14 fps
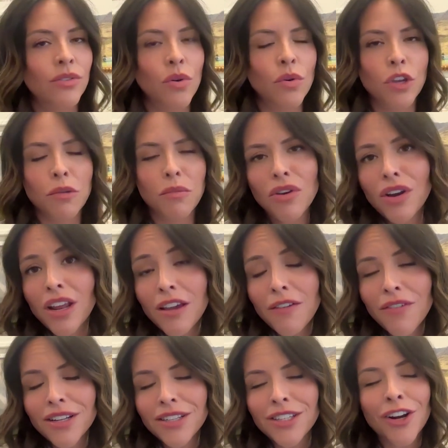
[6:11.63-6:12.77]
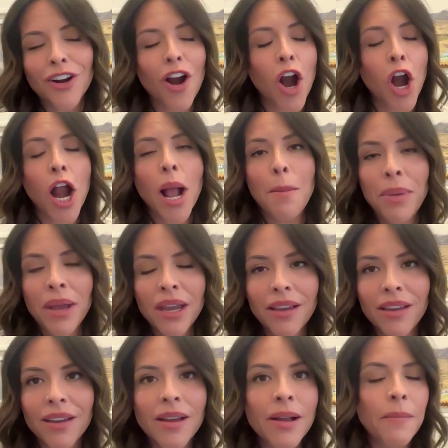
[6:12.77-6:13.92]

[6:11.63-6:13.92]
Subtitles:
So community events here are epic.